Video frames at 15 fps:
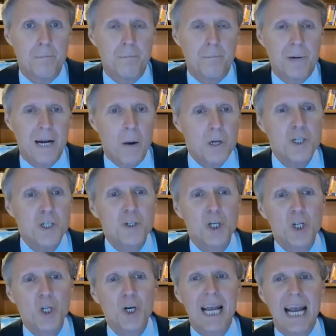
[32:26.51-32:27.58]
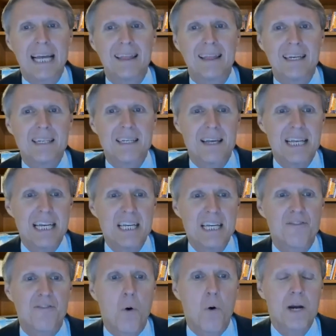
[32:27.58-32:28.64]
But I want you to look at this,
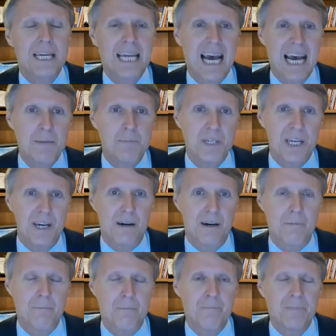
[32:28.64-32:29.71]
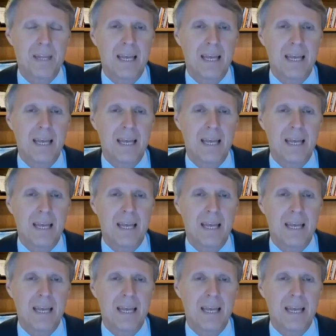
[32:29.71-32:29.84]
these four types here